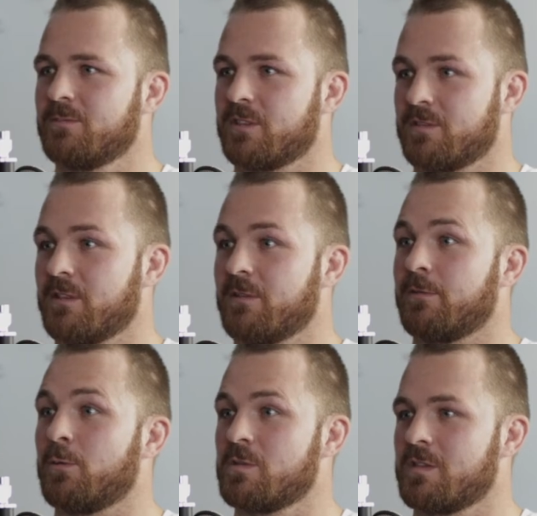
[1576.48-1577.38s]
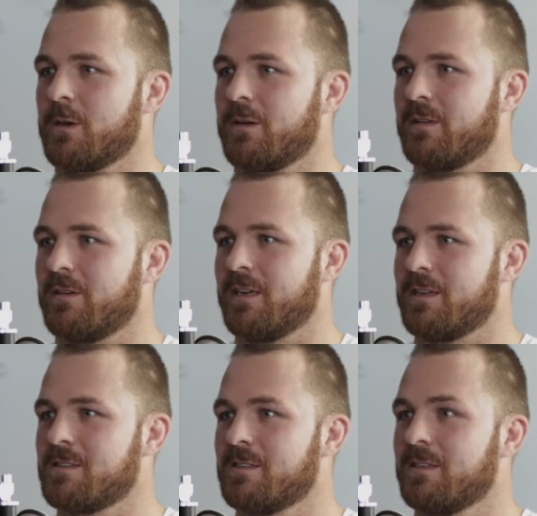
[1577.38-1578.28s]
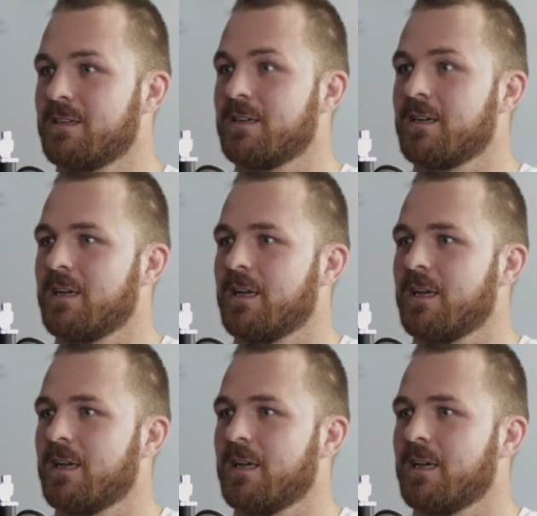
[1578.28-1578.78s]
just the forwards to go over the lineouts. And